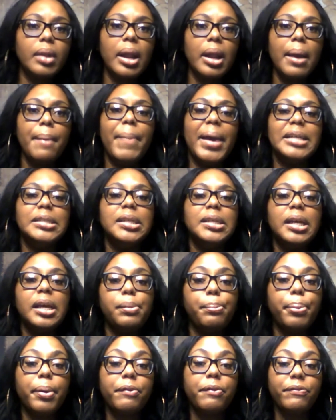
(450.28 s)

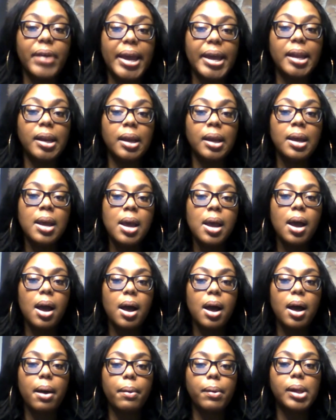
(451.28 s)
basically prevent
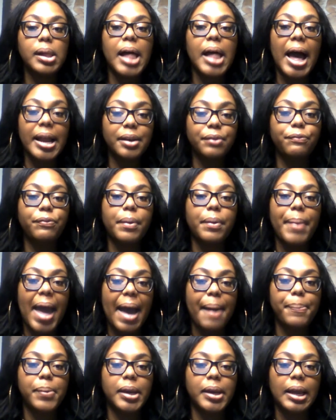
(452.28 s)
clotting from
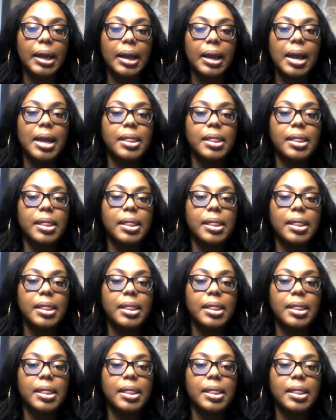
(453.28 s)
happening,